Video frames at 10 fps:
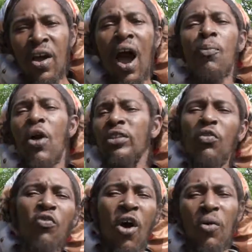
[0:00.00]
I'm
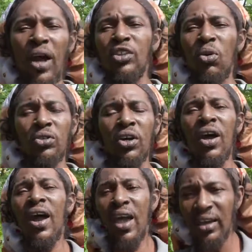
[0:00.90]
Rastafari soldier,
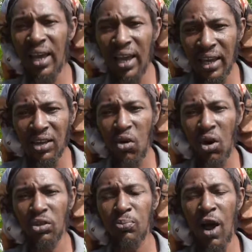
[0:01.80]
aka the
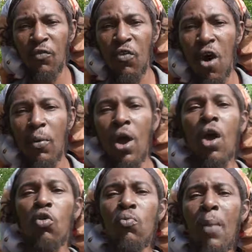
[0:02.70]
Crocus Bag Farmer.
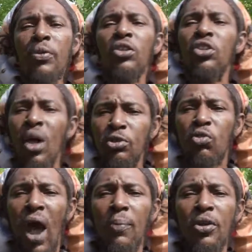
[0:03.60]
Remember to
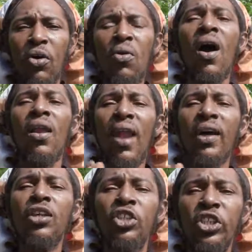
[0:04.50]
subscribe, you know, like
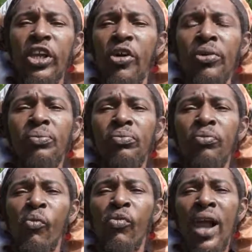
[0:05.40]
and share,
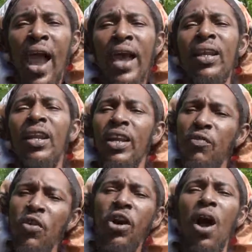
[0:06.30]
and leave
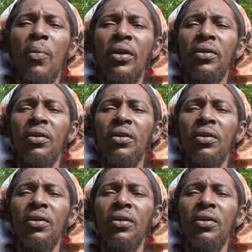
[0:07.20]
your comment.